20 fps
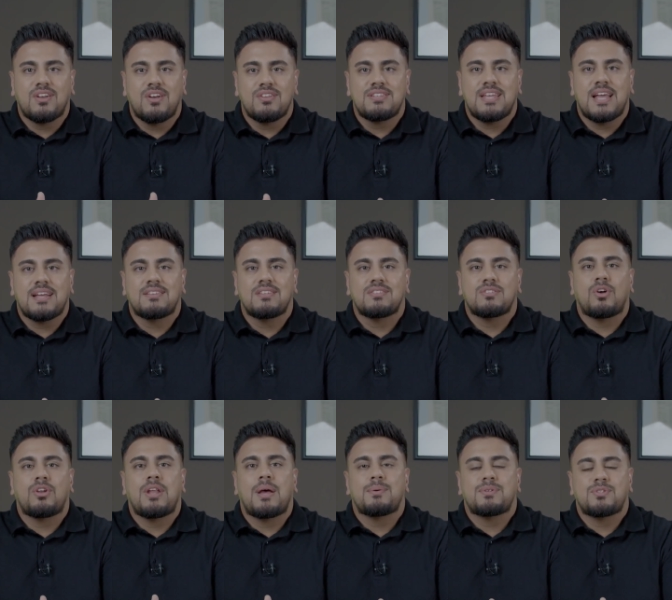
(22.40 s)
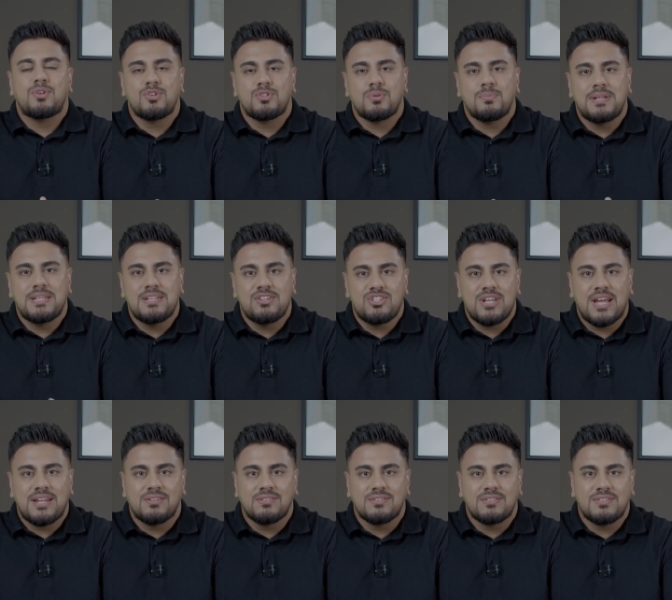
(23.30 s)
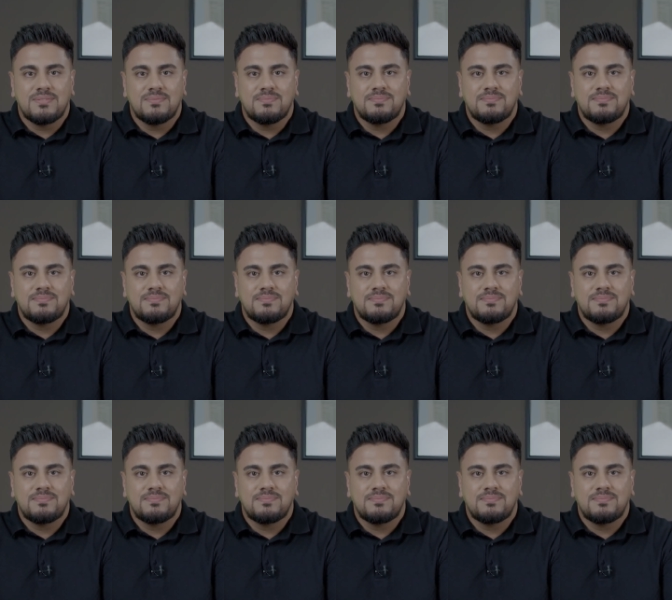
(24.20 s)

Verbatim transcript: contact us on our social media channels.